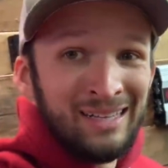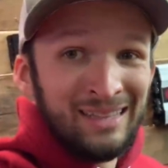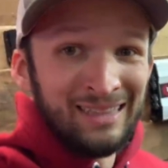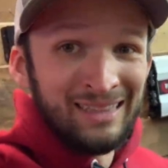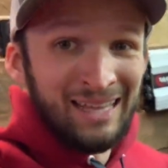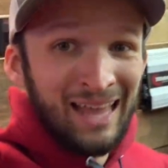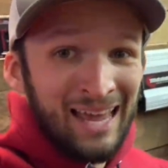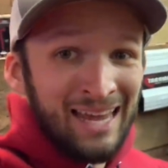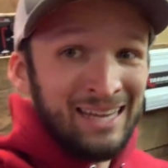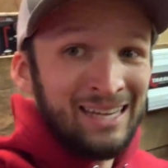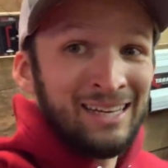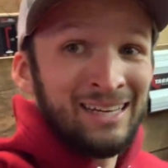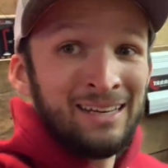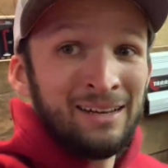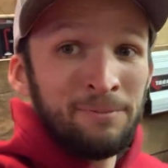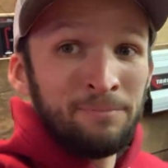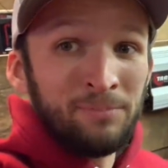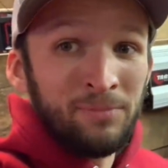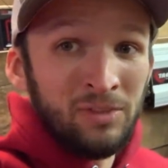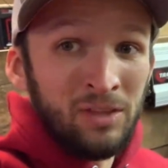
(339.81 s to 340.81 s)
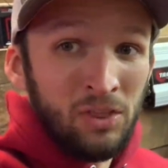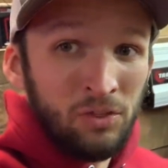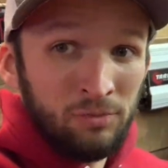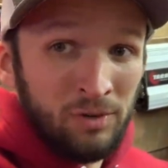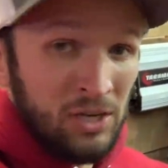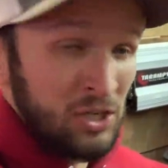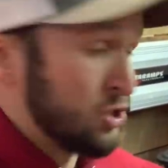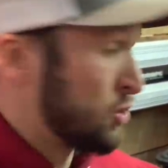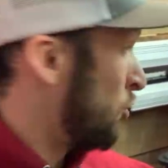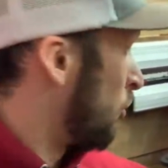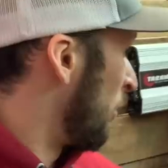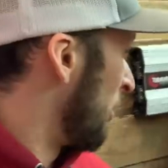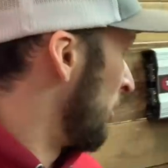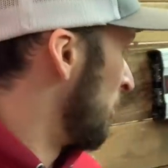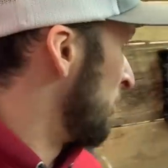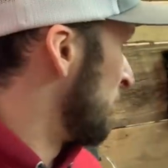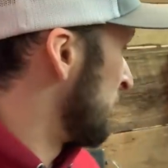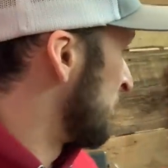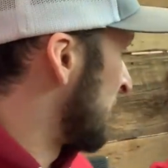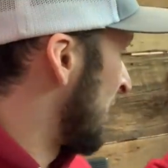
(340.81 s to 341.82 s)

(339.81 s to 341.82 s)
like the three inch coils